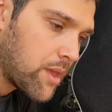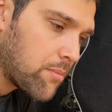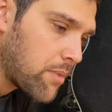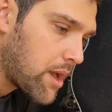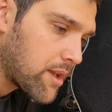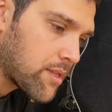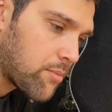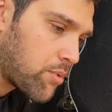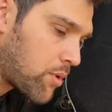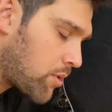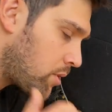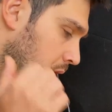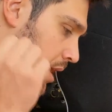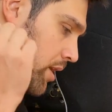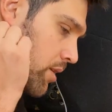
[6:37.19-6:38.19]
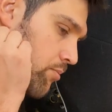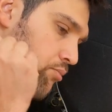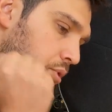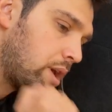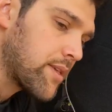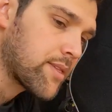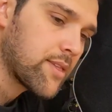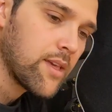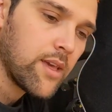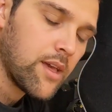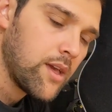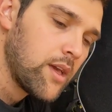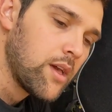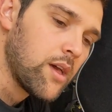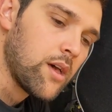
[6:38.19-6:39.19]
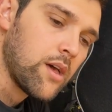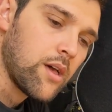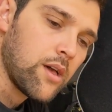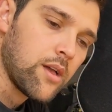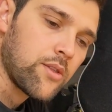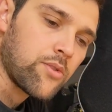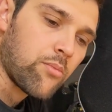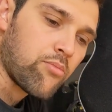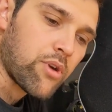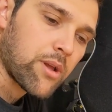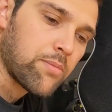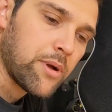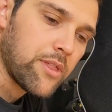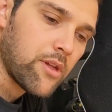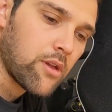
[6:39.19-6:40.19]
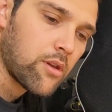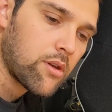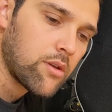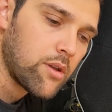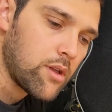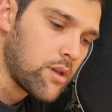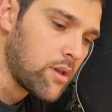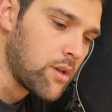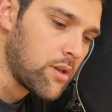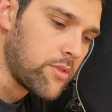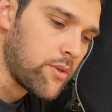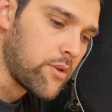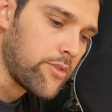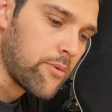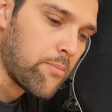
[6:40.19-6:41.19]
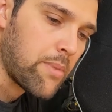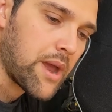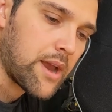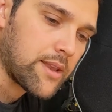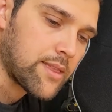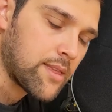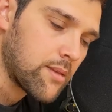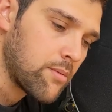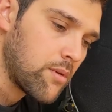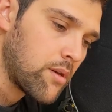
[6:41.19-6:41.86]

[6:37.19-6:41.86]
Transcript: by example, okay, you press the brake pedal, the belt